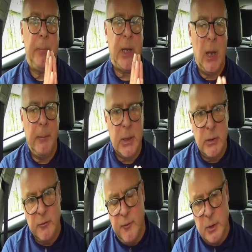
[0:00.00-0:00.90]
Becoming
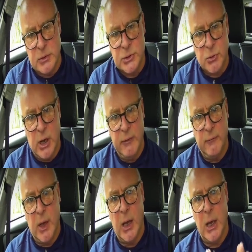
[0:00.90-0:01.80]
an advanced
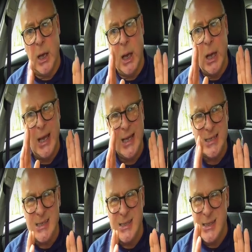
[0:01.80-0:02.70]
driver
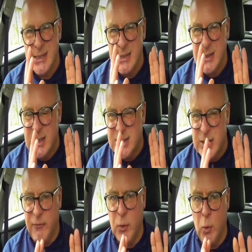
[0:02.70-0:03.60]
isn't as
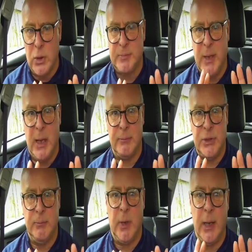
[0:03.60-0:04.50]
difficult as
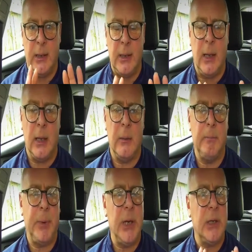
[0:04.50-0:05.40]
perhaps you might think,
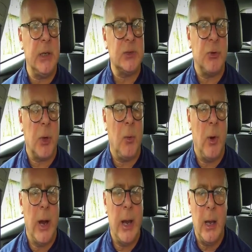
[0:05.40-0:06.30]
but it does
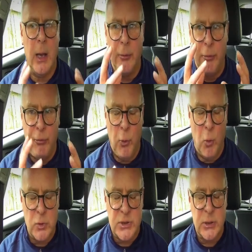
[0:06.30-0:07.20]
require
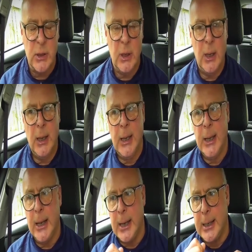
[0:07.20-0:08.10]
thought,
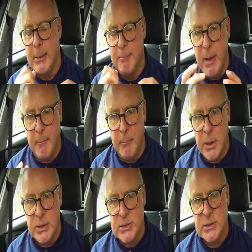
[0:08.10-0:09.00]

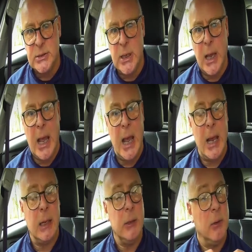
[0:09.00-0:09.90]
commitment,
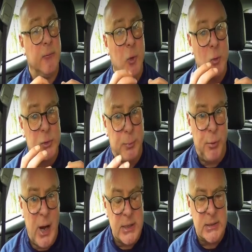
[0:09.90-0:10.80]
and of course
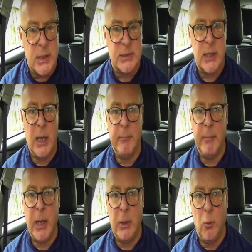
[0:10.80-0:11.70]
practice
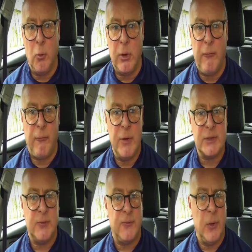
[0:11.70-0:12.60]
in order for
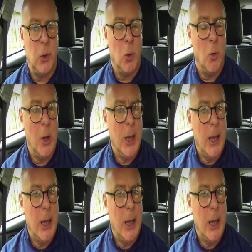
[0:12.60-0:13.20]
it to feel